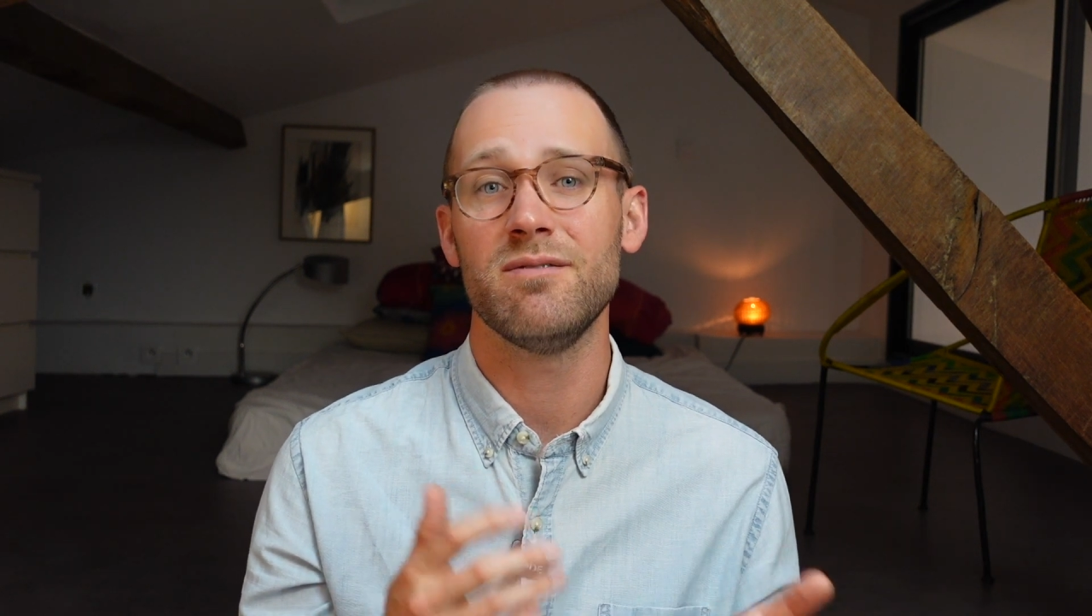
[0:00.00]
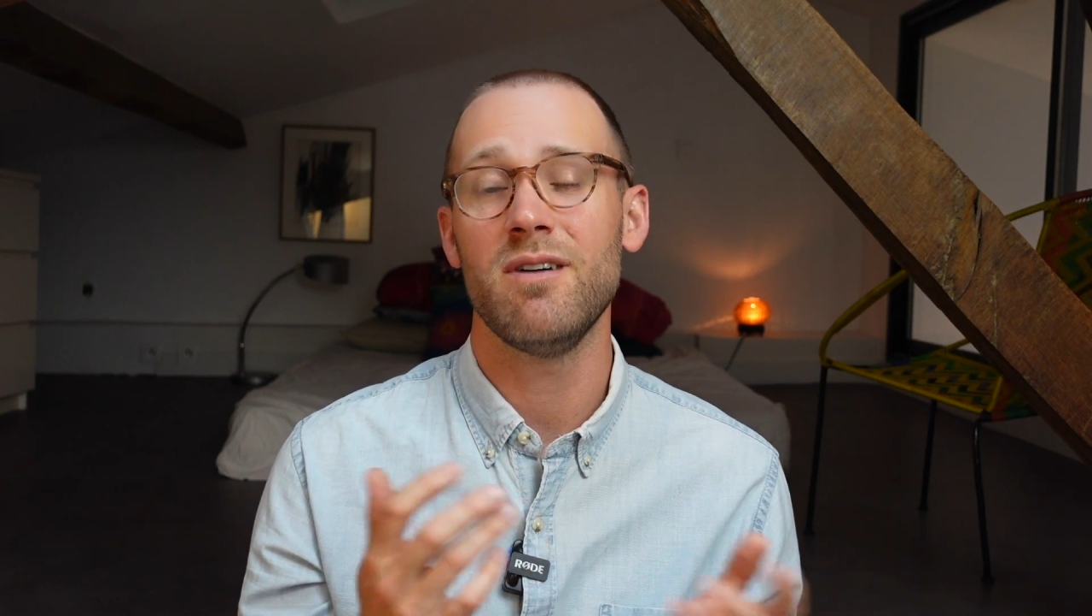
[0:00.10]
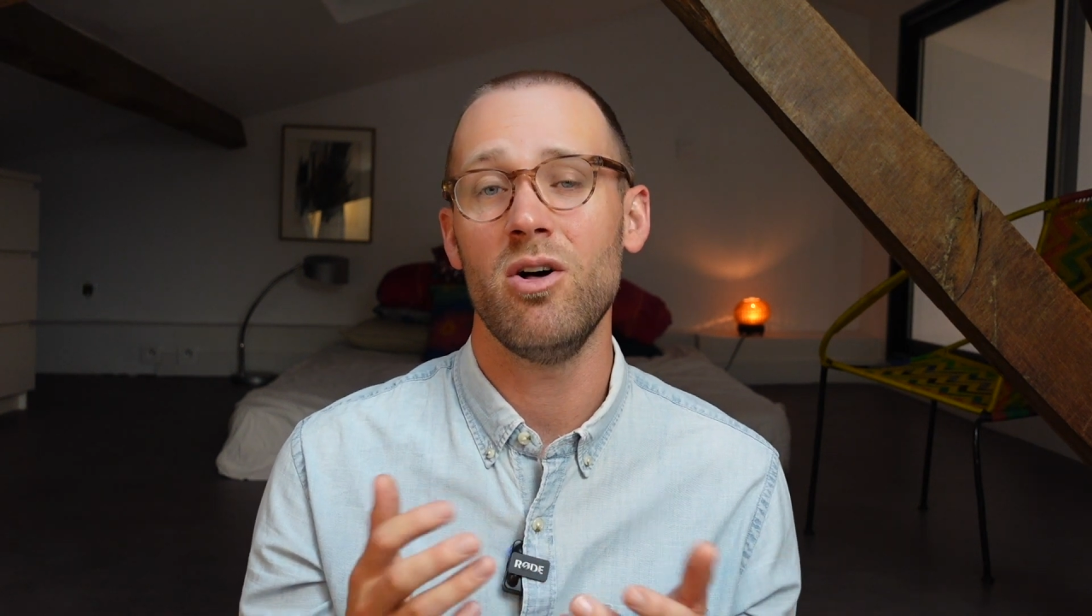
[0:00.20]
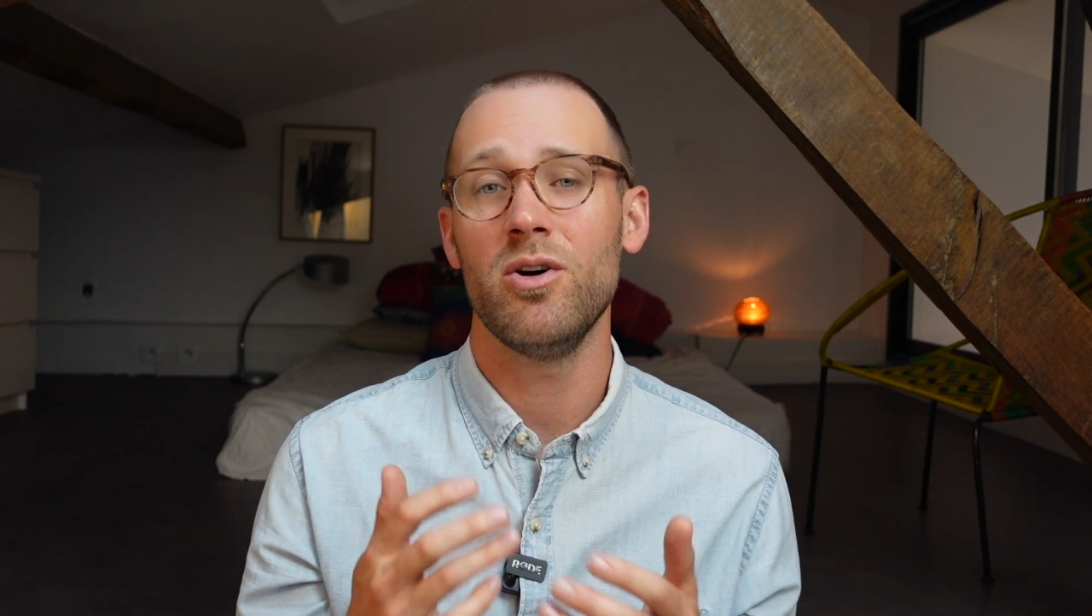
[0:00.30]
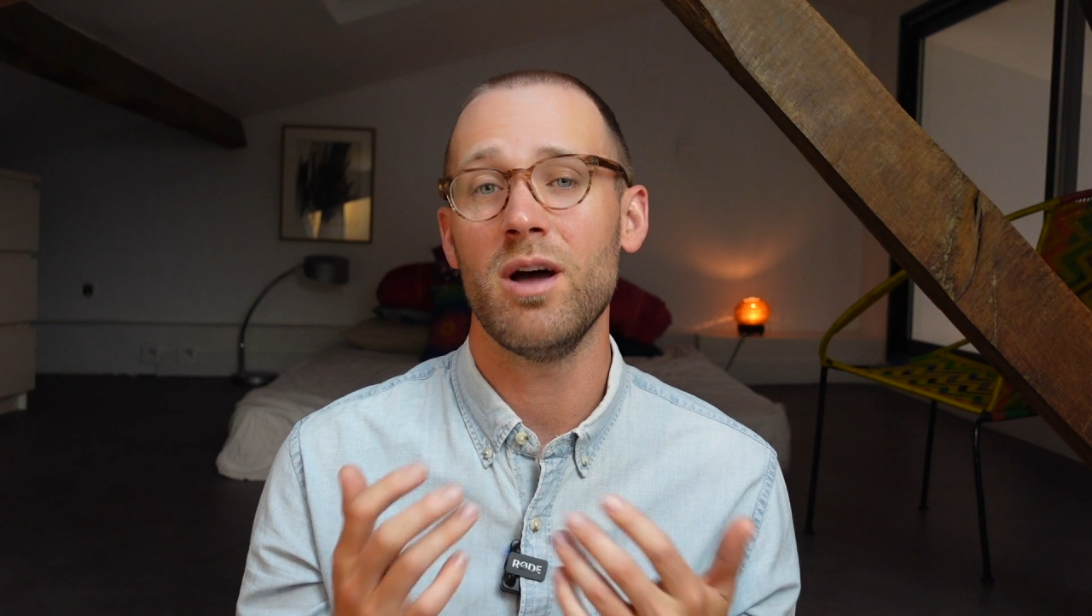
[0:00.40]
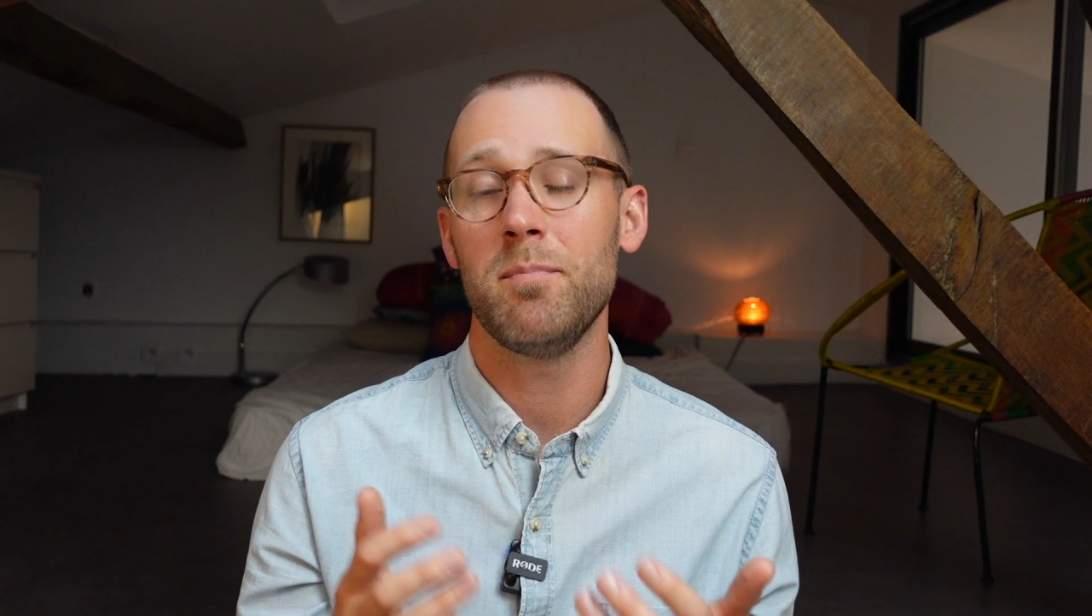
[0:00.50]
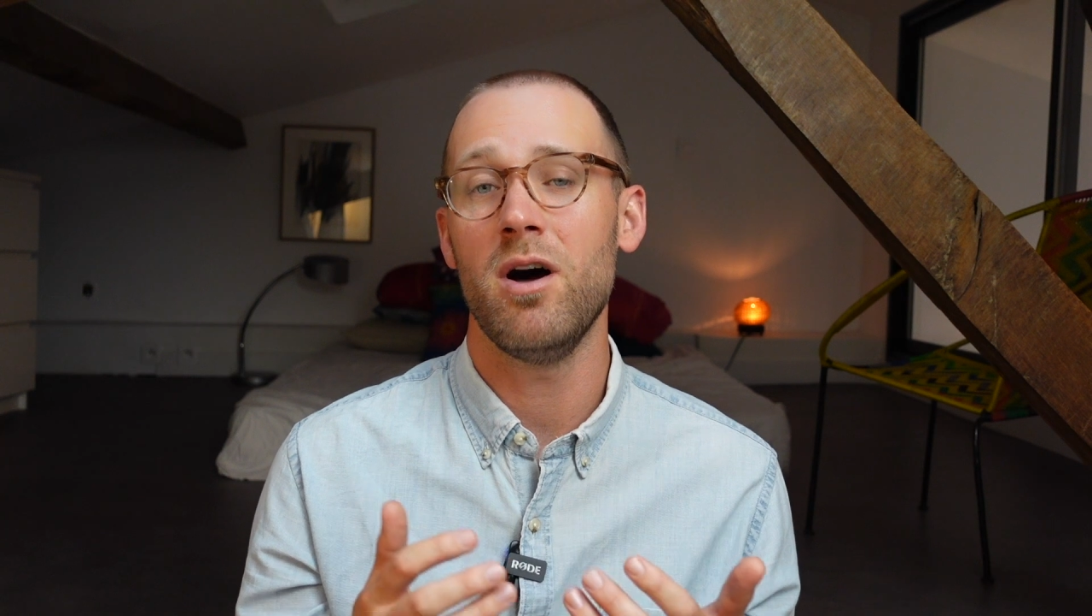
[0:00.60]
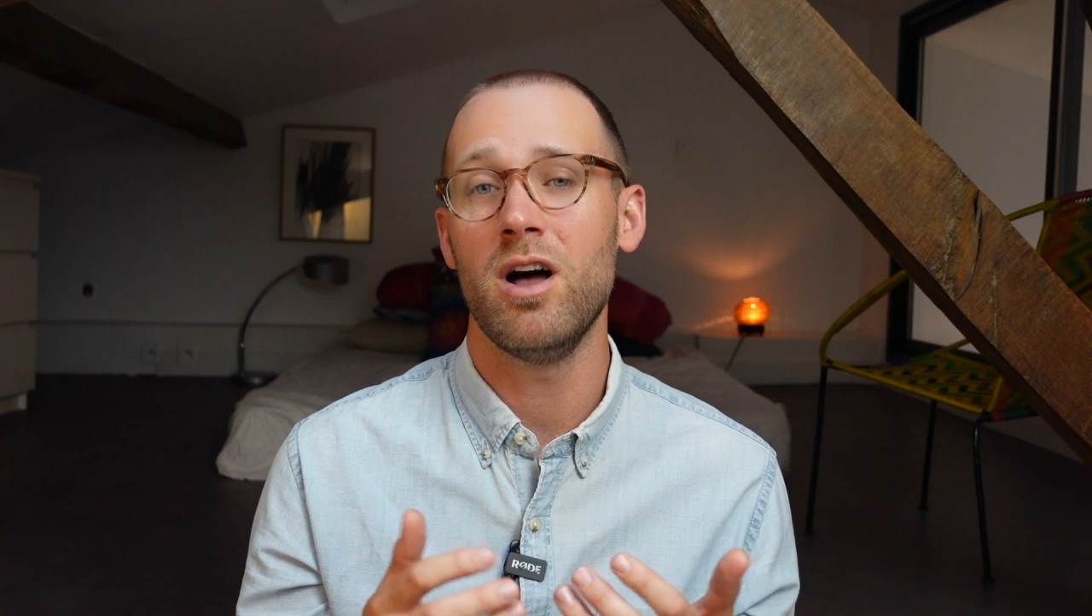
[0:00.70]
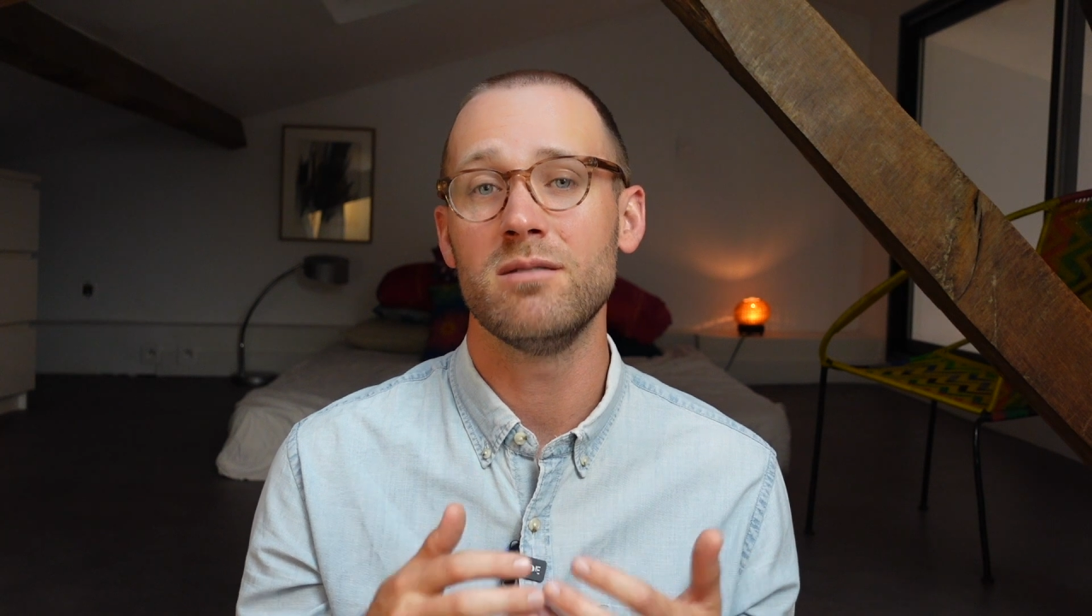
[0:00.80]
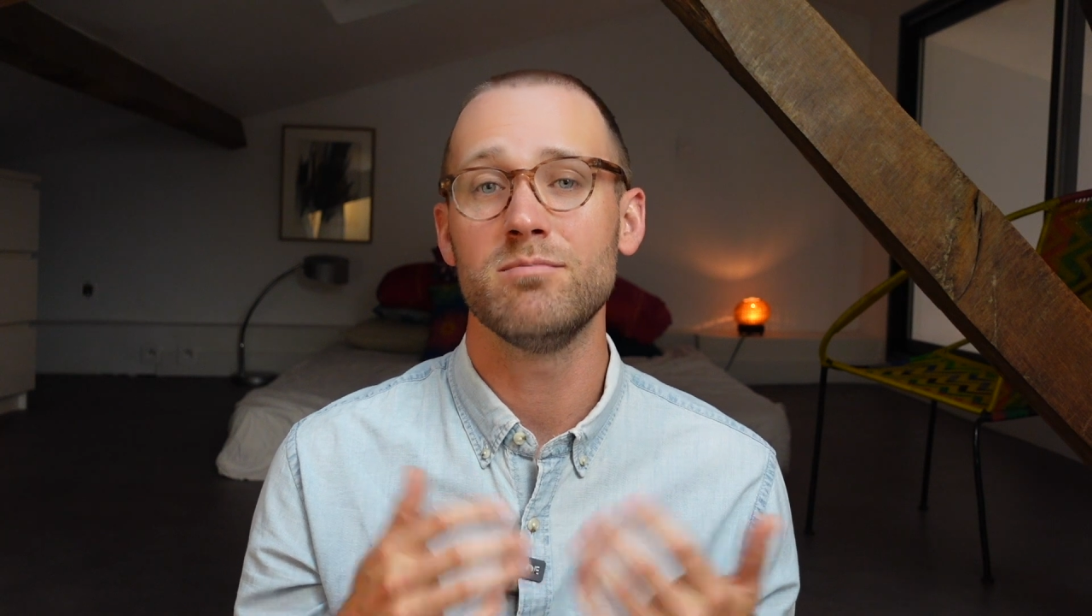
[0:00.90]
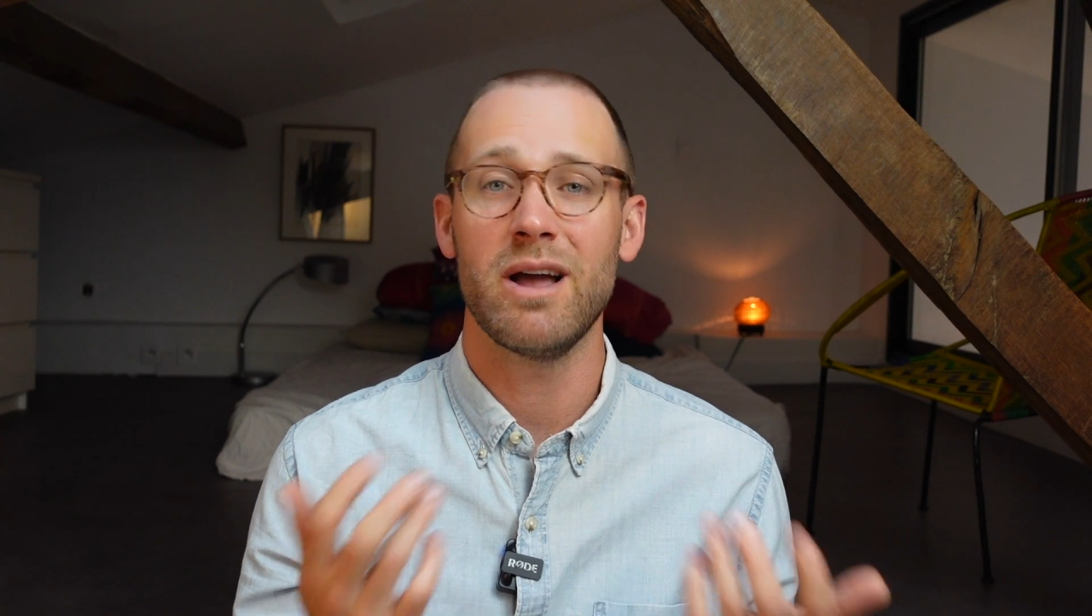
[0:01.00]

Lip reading: followed up on